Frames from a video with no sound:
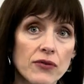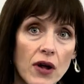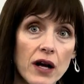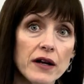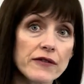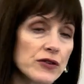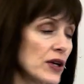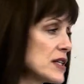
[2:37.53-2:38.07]

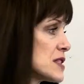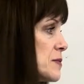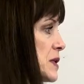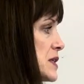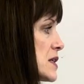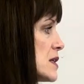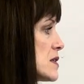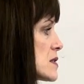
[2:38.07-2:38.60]
log of
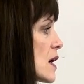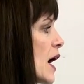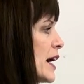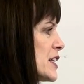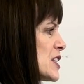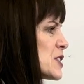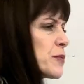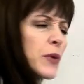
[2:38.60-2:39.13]
transmittance. I
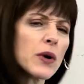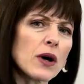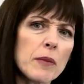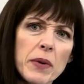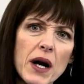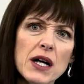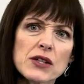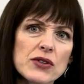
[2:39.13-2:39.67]
just broke
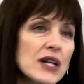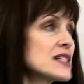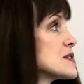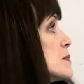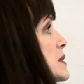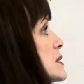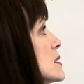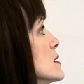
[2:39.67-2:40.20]
apart
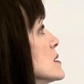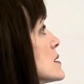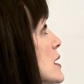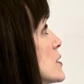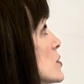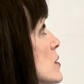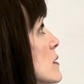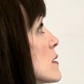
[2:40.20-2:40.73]
transmittance. I
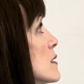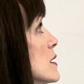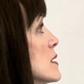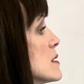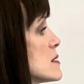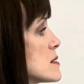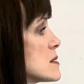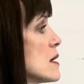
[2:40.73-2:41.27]
took
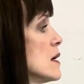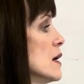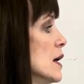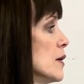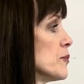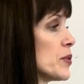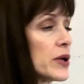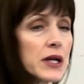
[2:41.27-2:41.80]
this,
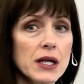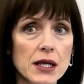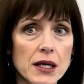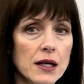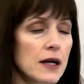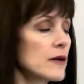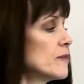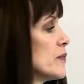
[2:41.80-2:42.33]
put it
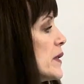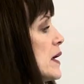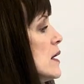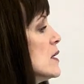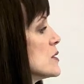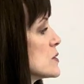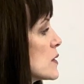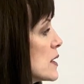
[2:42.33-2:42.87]
here.
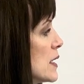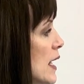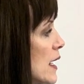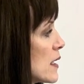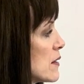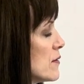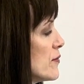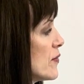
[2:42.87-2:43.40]
So the
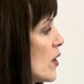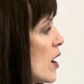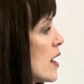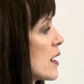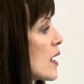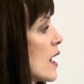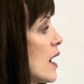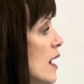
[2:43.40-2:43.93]
negative
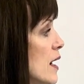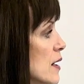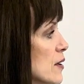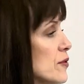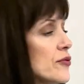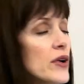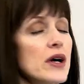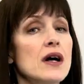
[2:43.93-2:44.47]
log
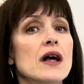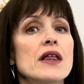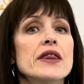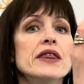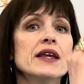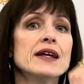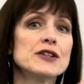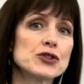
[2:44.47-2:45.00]
of
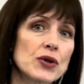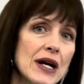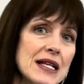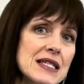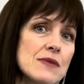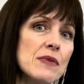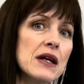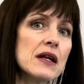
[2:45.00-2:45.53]
the
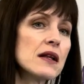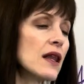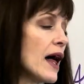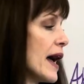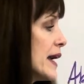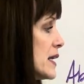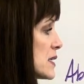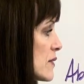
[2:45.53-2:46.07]
transmitted
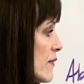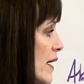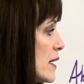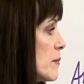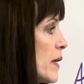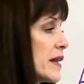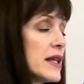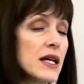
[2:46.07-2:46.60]
light divided
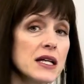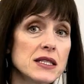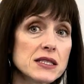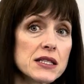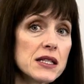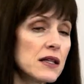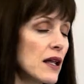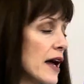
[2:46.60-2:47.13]
by the
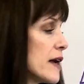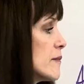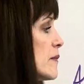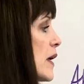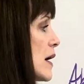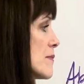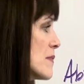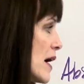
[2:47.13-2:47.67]
incident light,
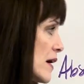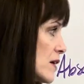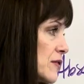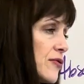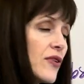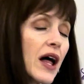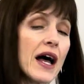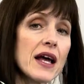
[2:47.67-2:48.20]
amount
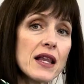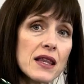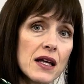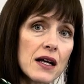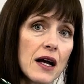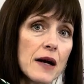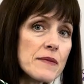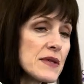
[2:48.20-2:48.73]
of light that
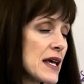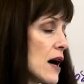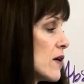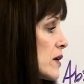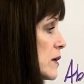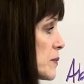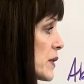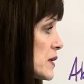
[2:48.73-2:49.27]
comes
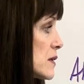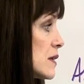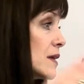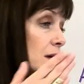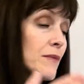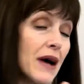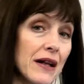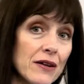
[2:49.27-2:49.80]
out compared to the
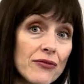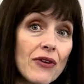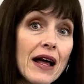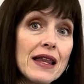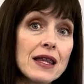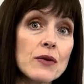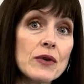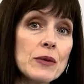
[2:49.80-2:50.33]
amount of
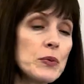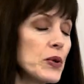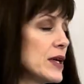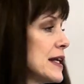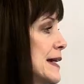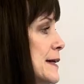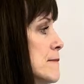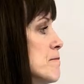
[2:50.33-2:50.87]
light that we put
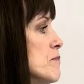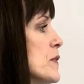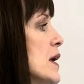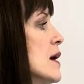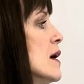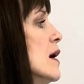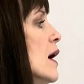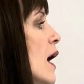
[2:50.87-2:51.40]
in.
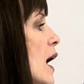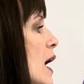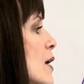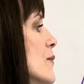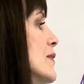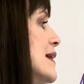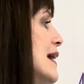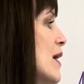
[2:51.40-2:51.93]
Um,
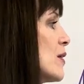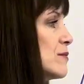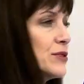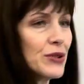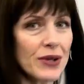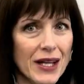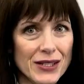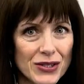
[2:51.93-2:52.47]
now,
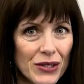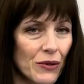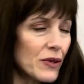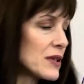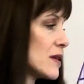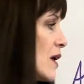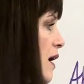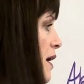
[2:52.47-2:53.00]
you guys know
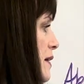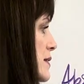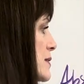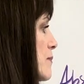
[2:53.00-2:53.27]
with logs,